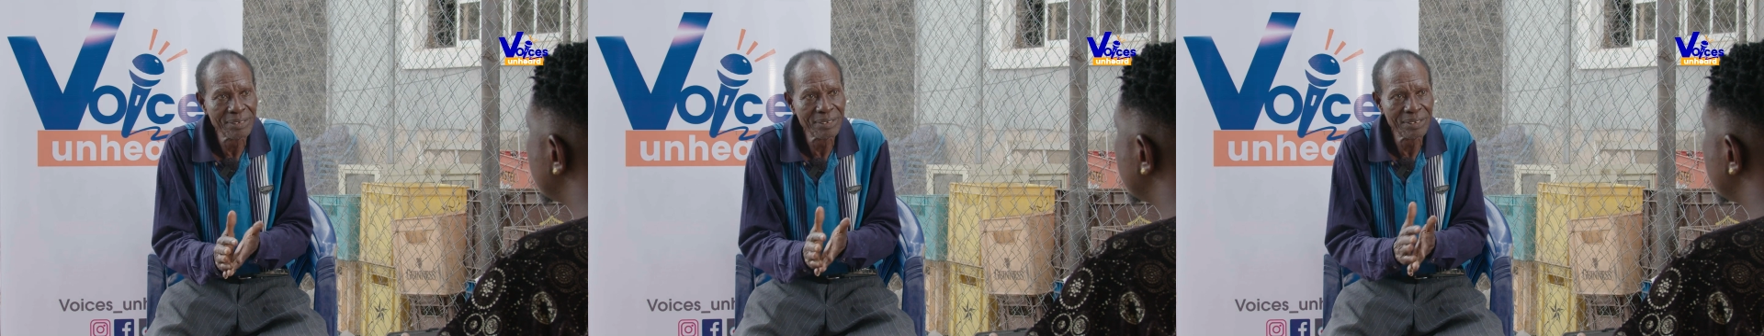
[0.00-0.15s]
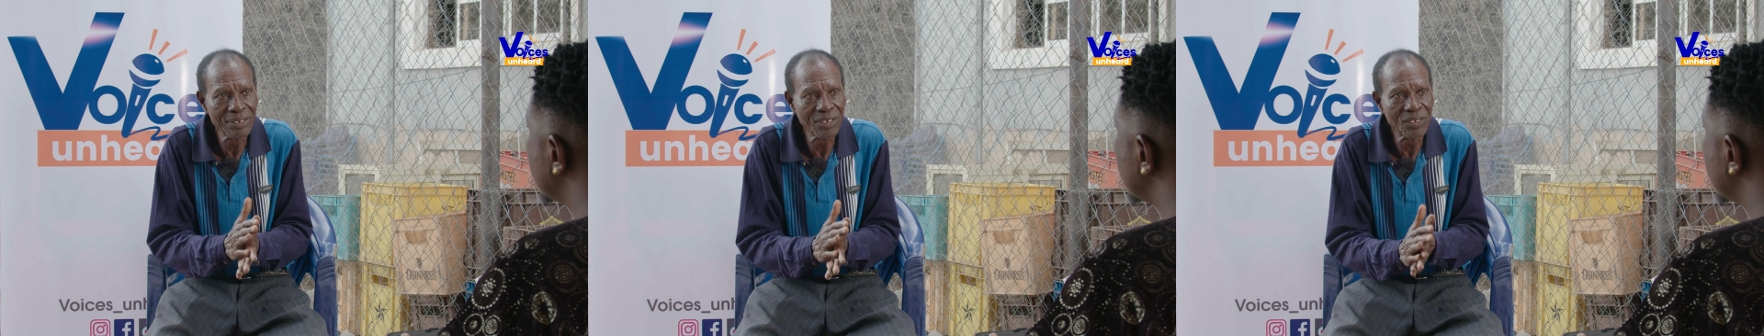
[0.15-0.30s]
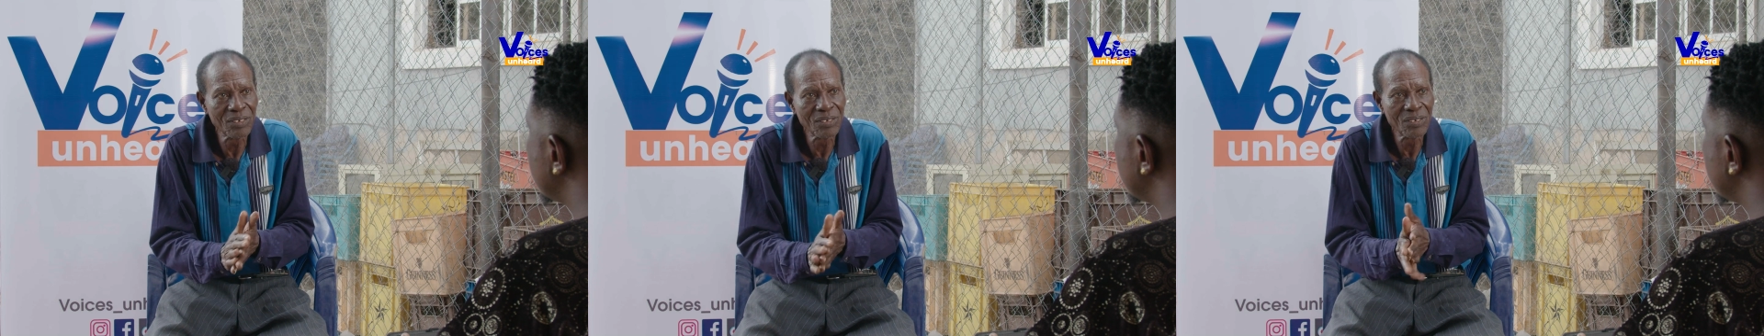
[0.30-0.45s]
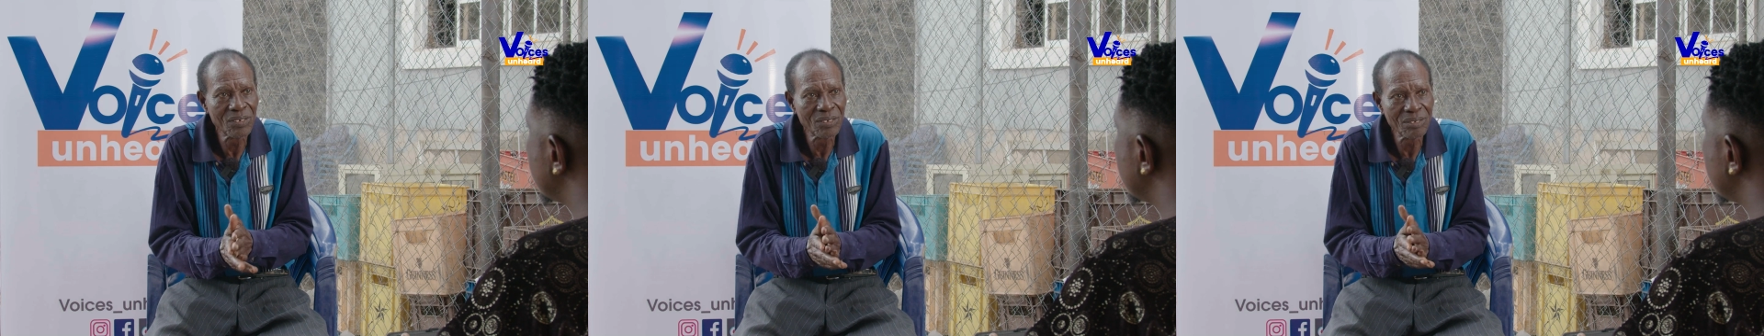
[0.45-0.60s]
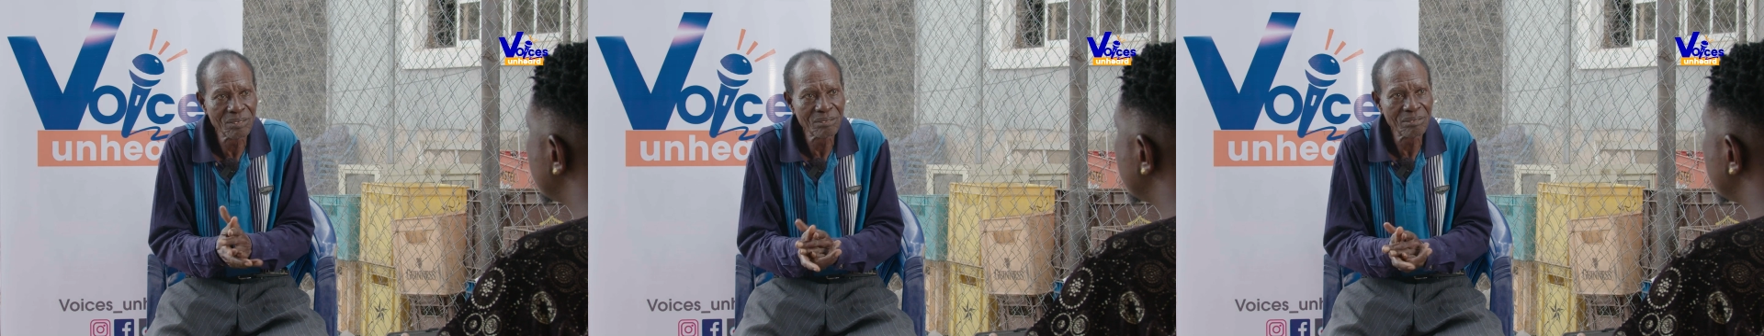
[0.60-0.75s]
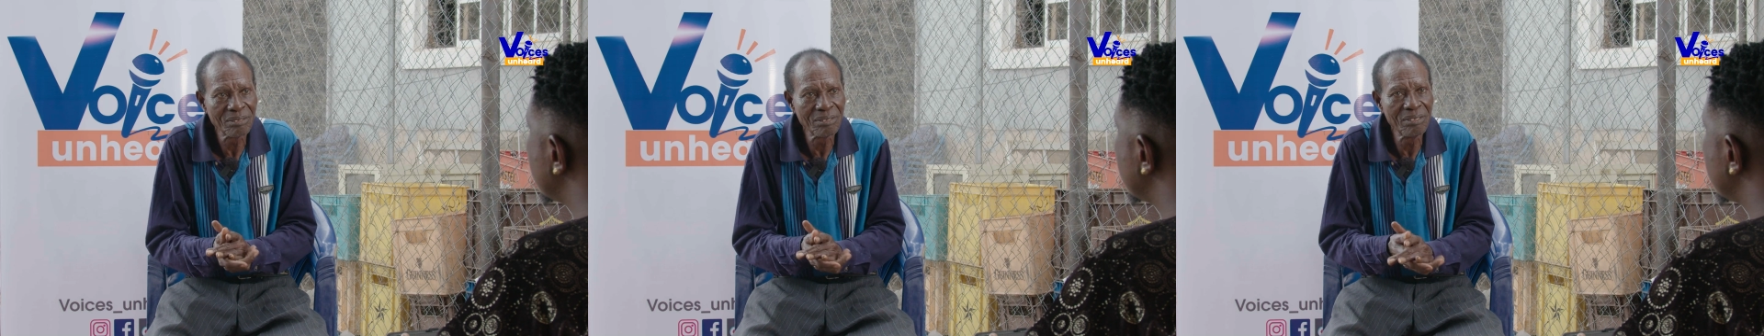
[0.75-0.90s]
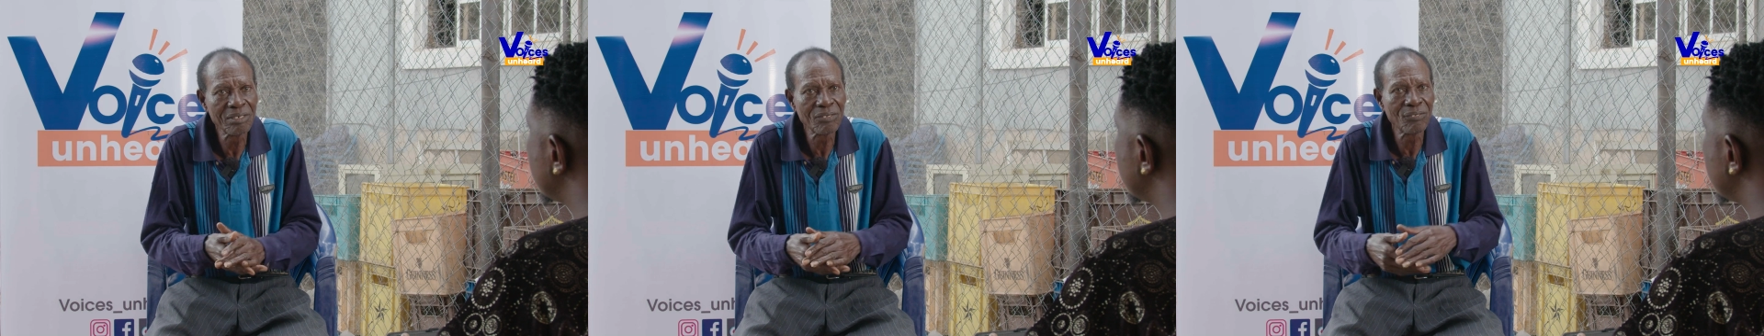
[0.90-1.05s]
look
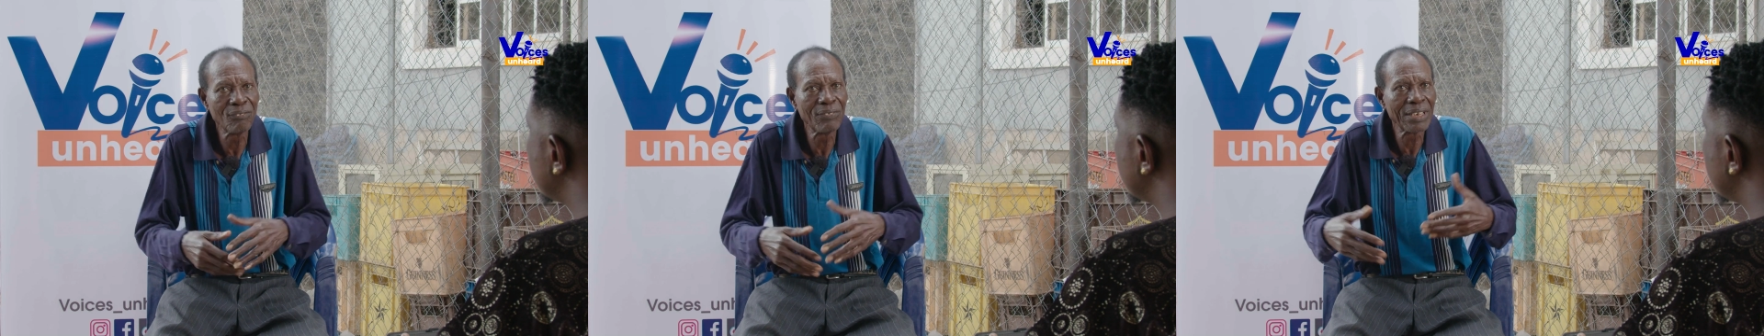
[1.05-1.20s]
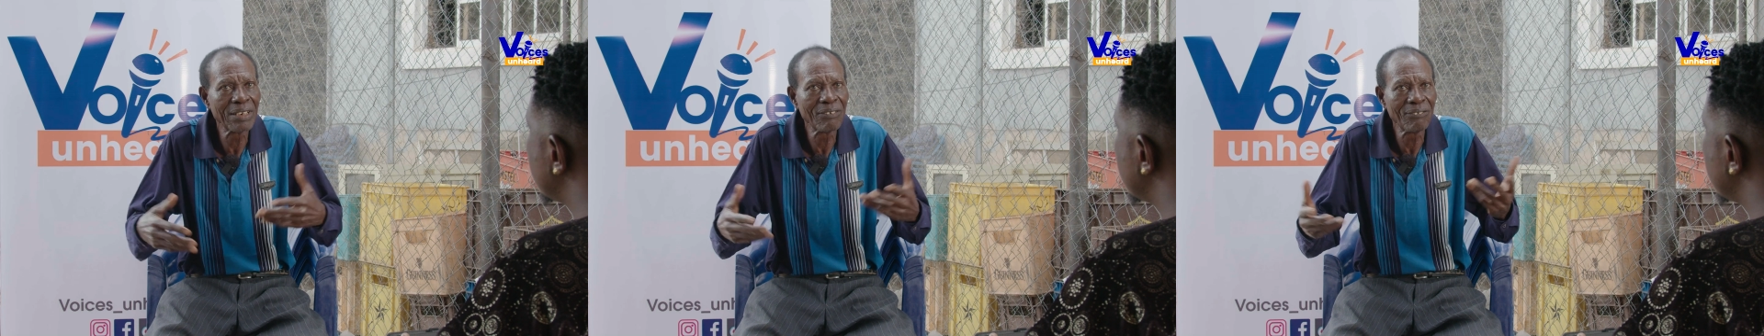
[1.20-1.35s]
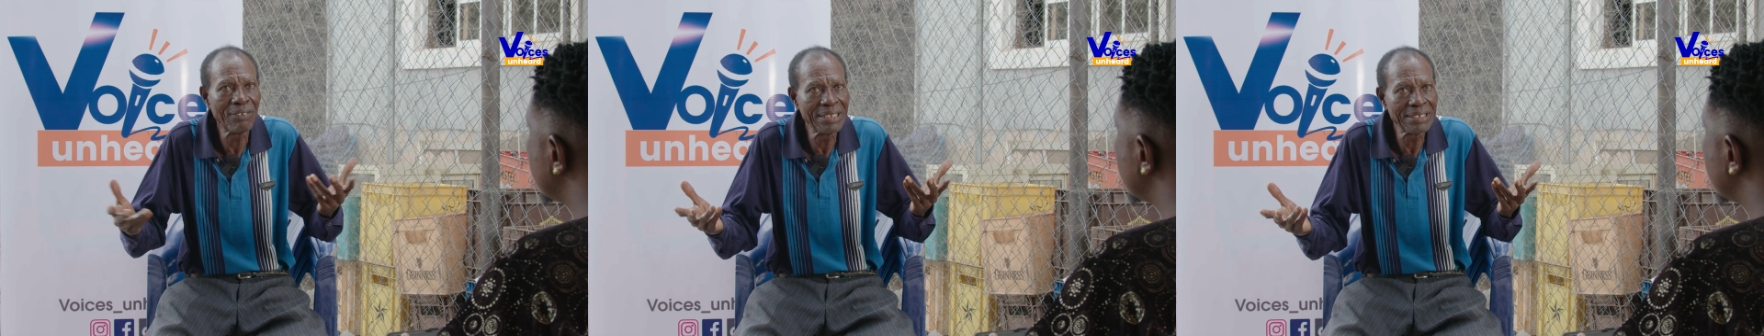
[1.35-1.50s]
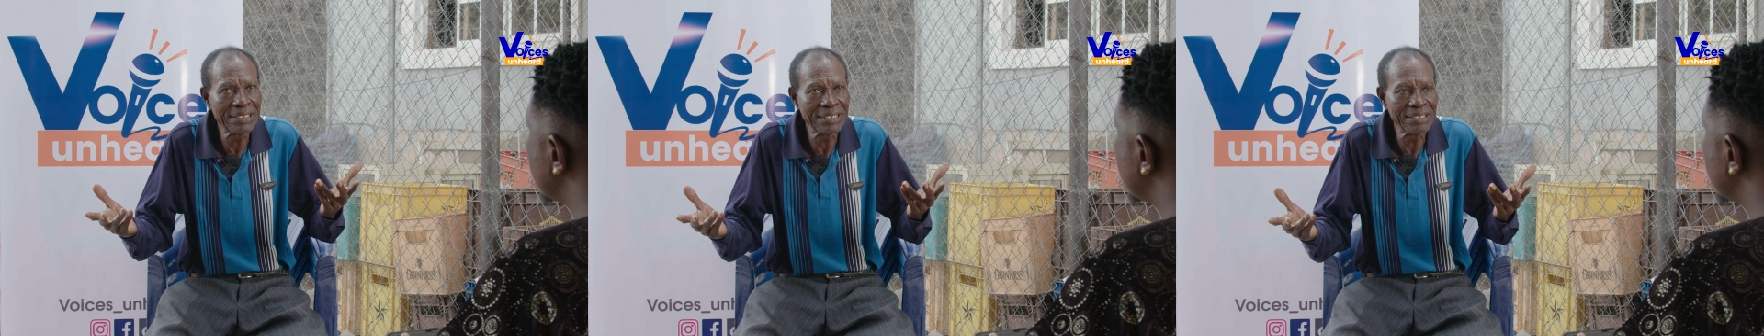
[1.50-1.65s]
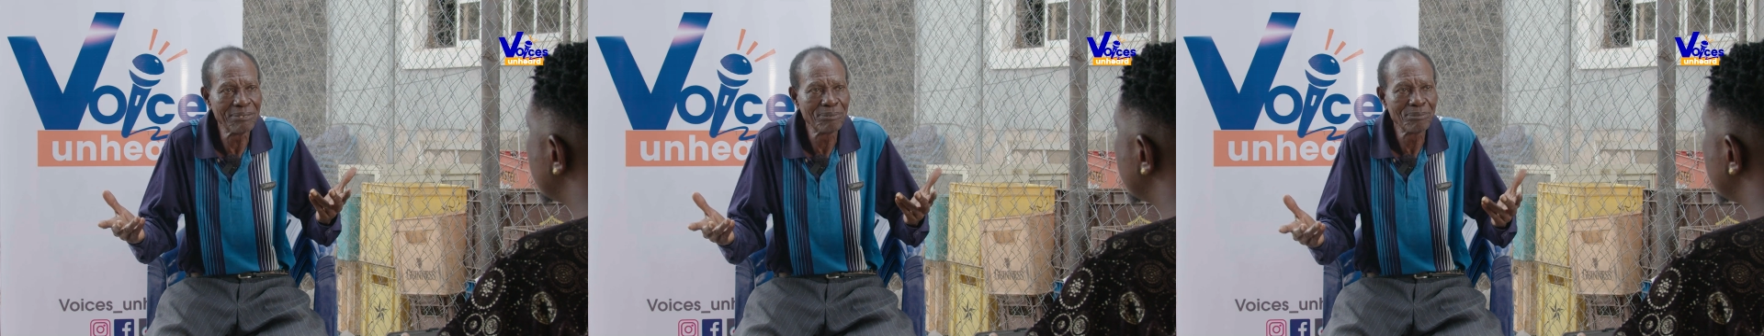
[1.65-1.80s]
very white.